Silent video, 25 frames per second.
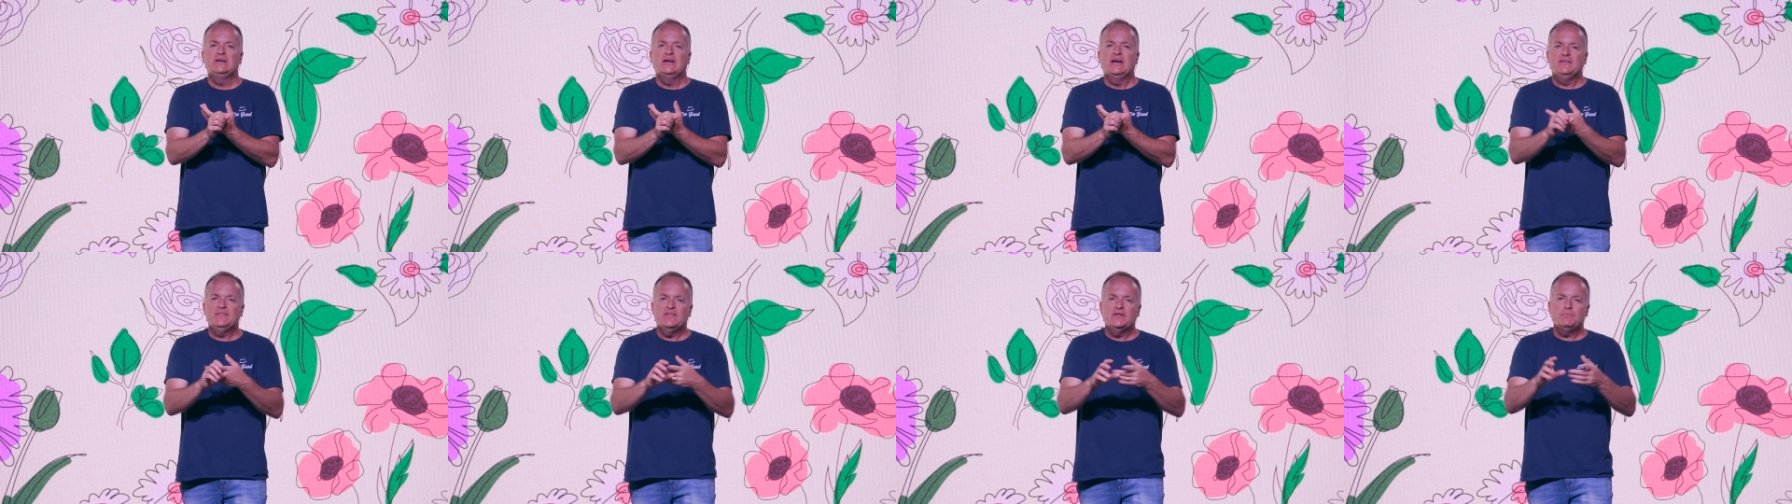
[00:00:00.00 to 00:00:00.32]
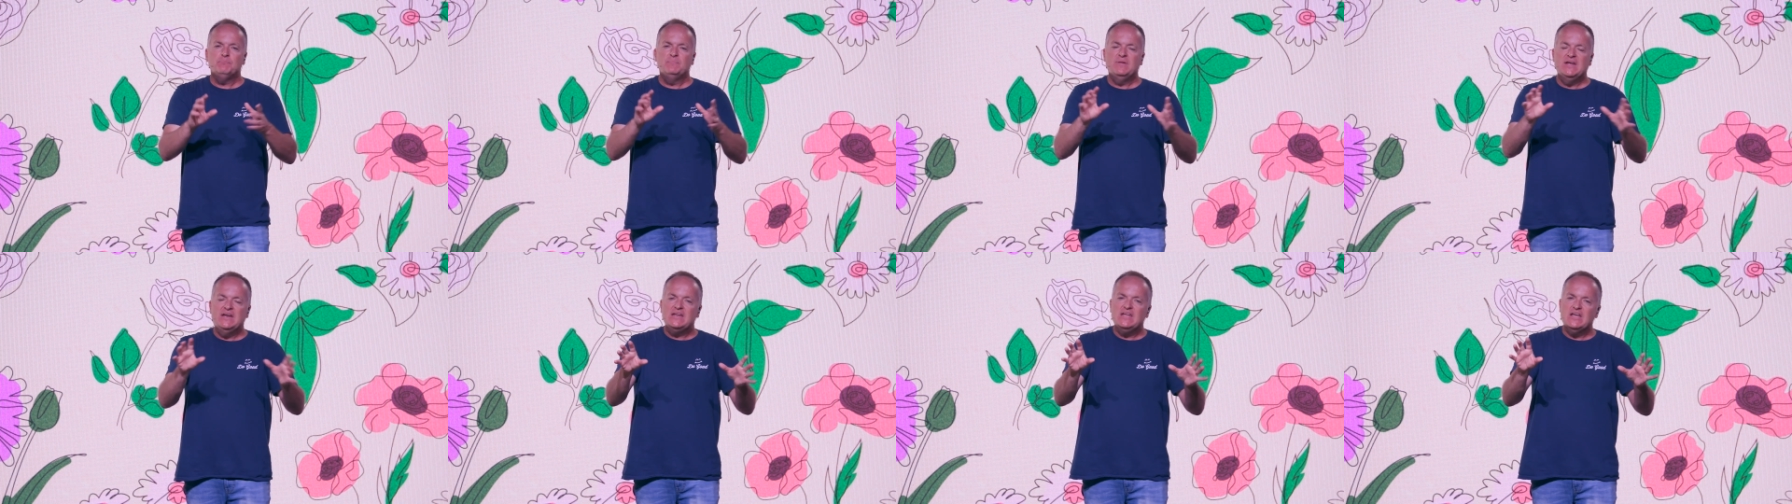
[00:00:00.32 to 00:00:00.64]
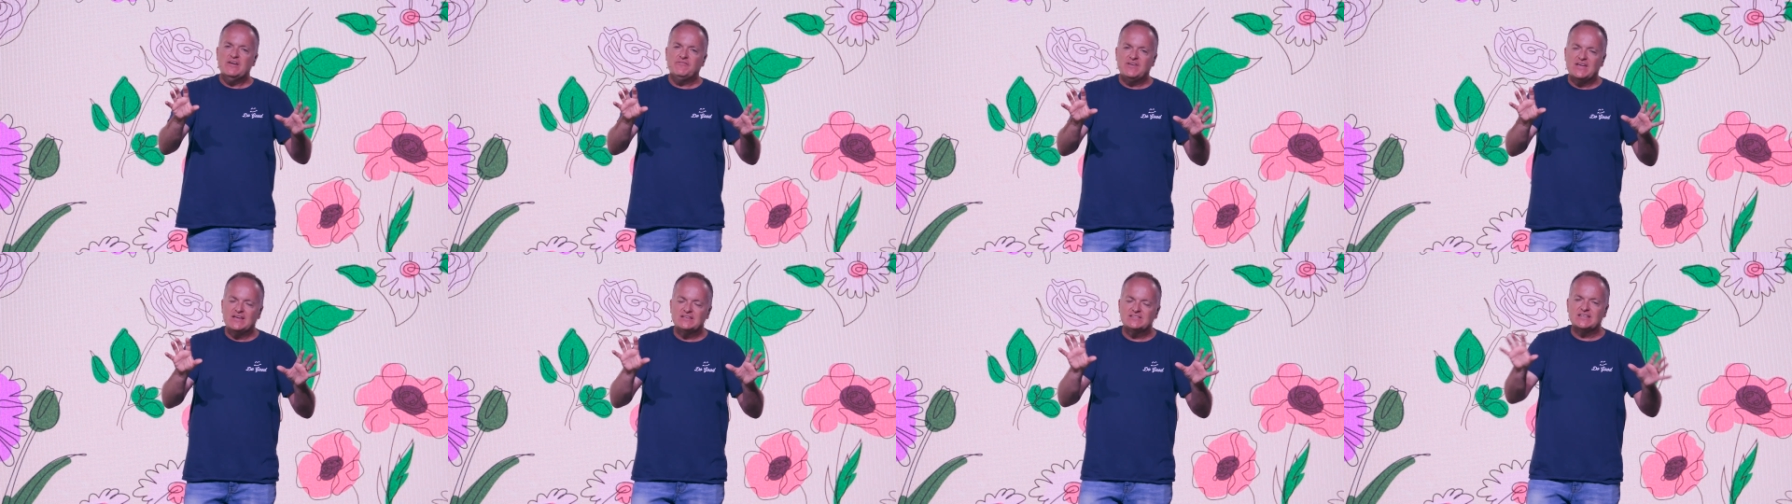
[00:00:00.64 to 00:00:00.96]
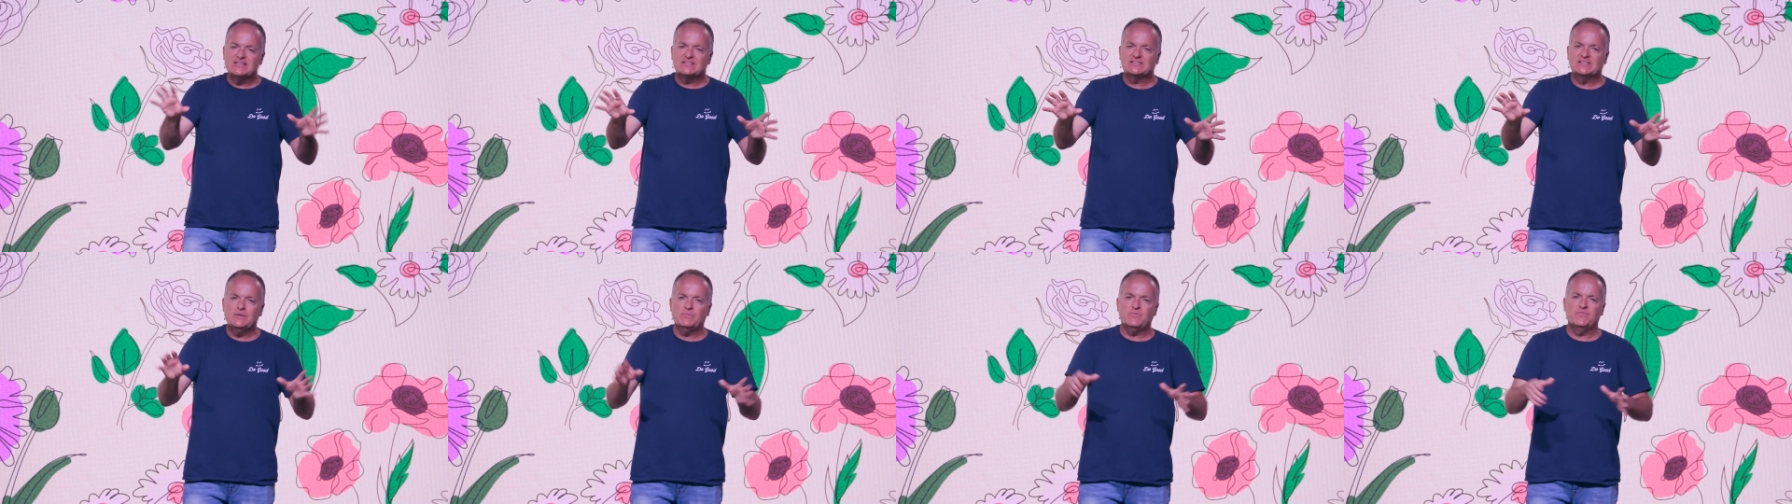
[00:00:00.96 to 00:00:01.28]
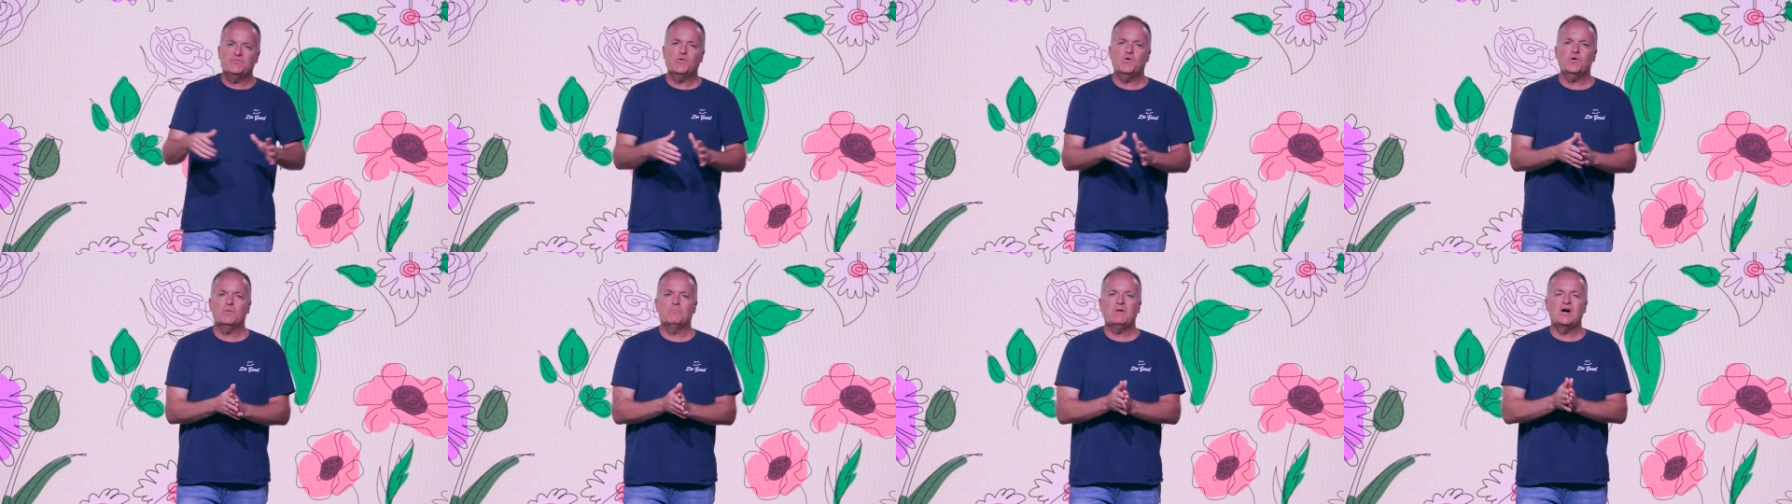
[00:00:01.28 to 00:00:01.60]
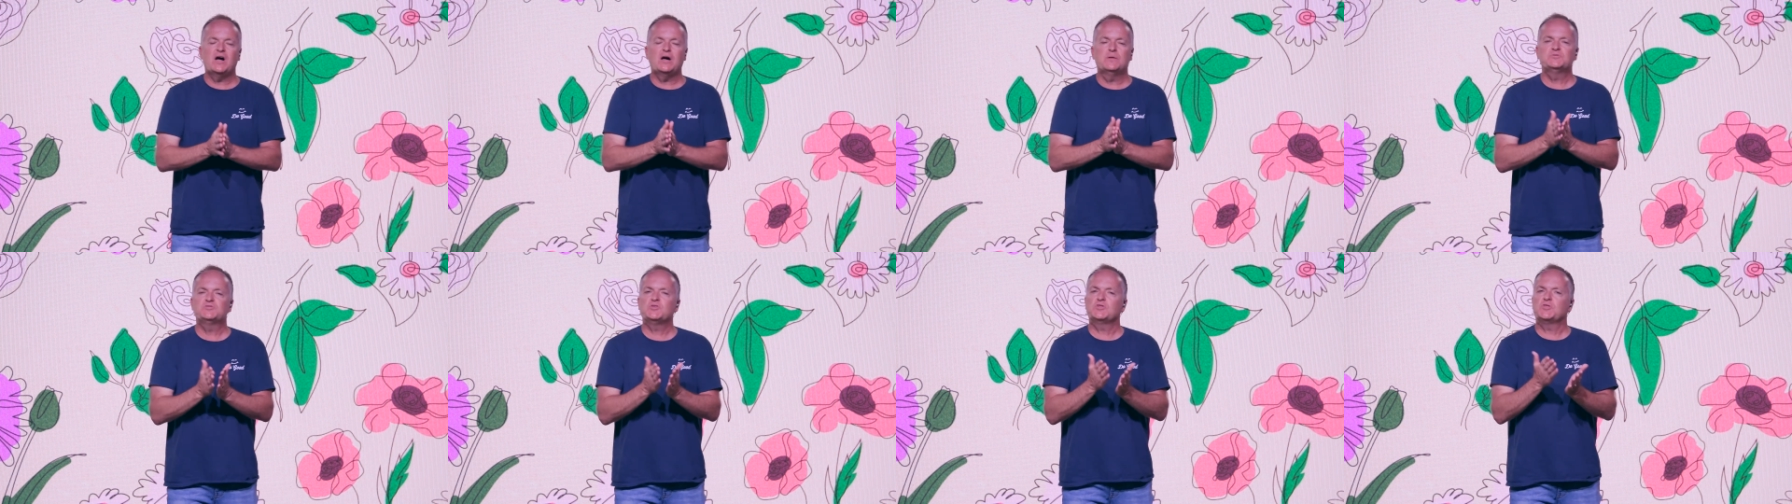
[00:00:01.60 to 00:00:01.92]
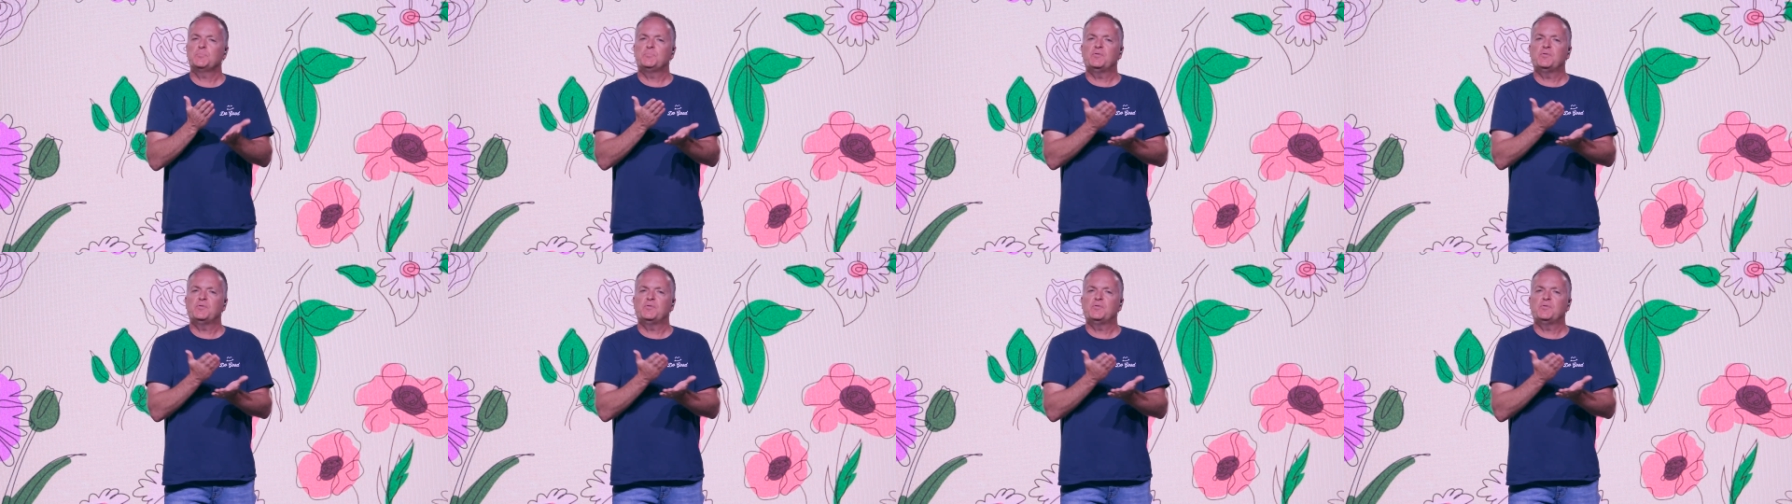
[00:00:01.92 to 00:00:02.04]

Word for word: And then many of you, as I said before, moms are the